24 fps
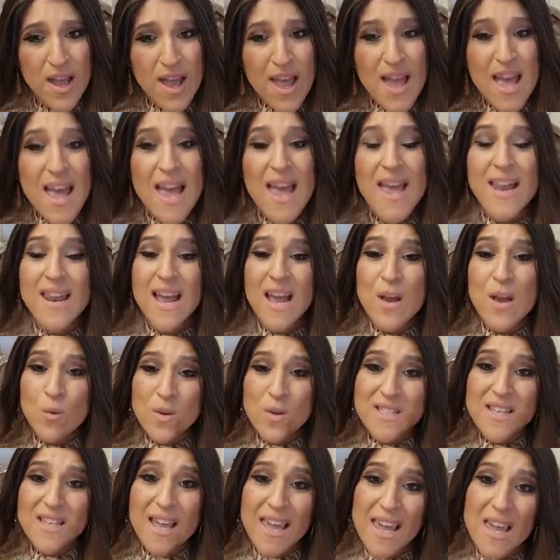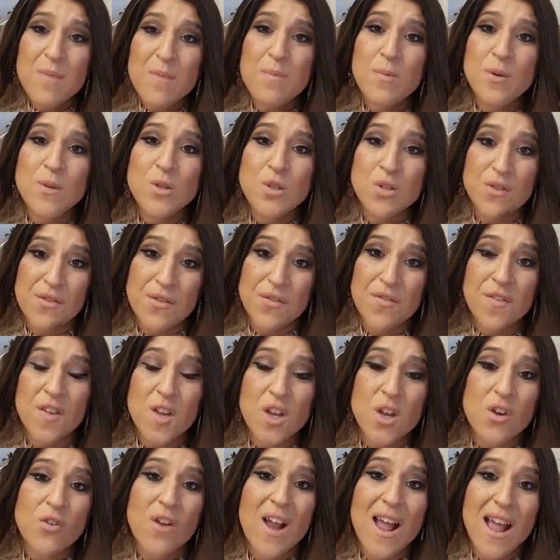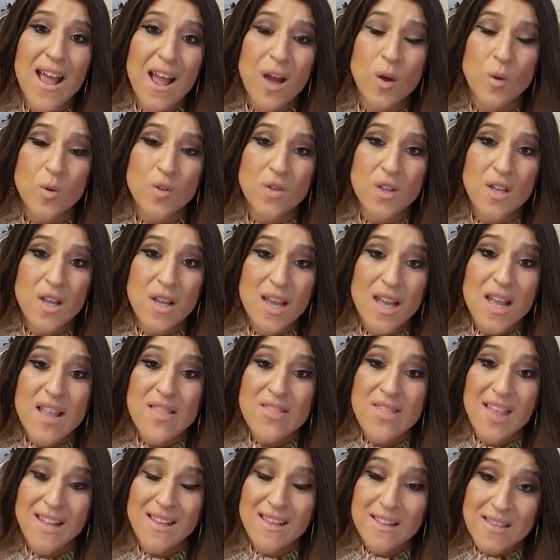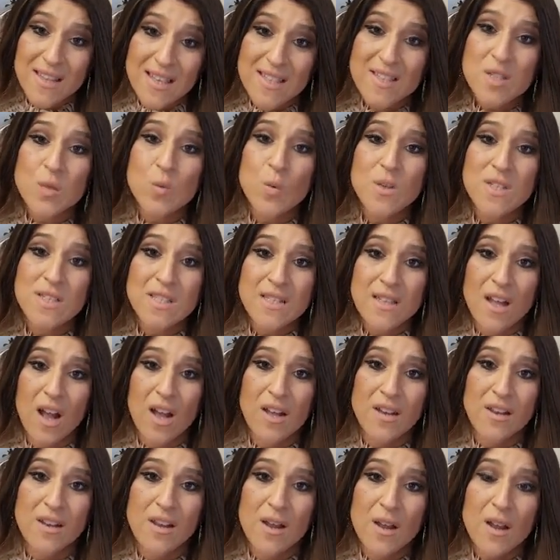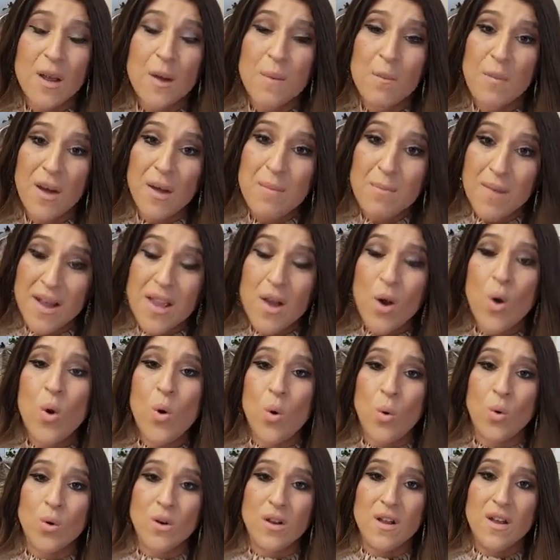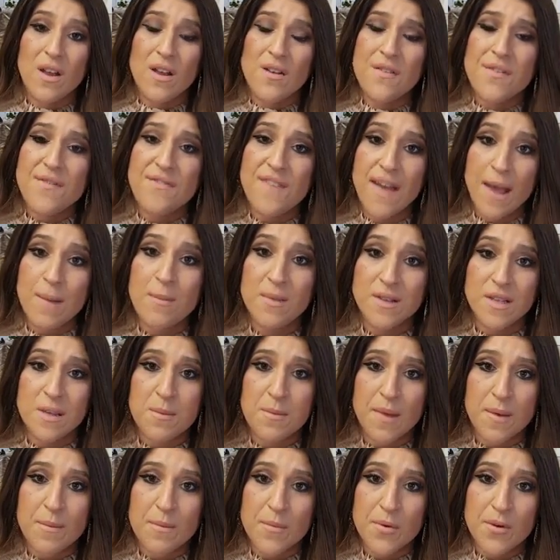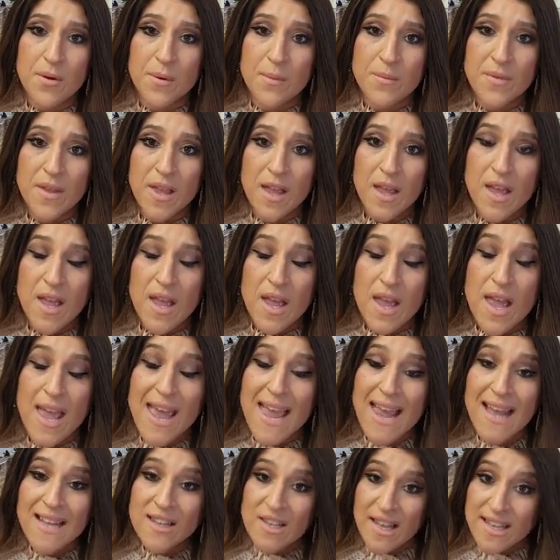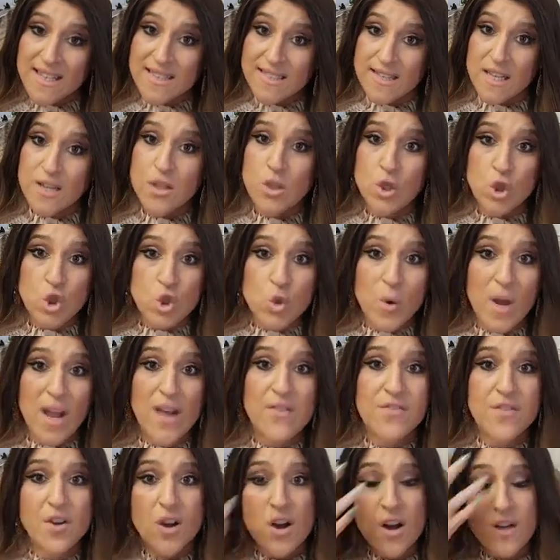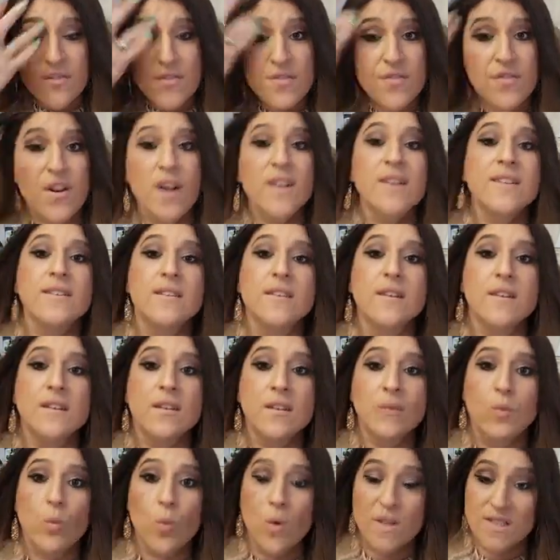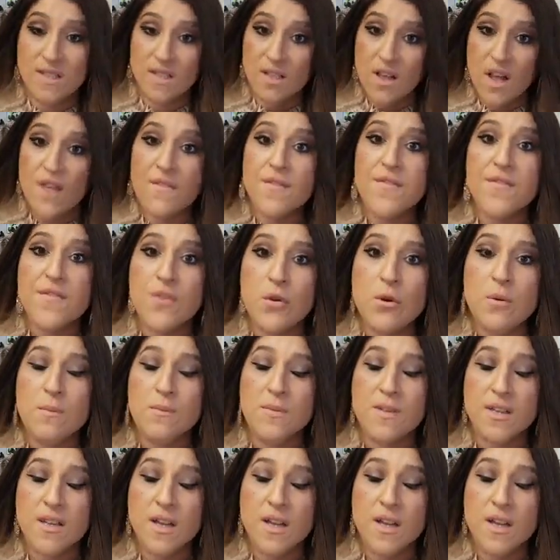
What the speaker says: And I was able to figure out that this was done by my own family member. And I said, did you ever confront? Was it confirmed?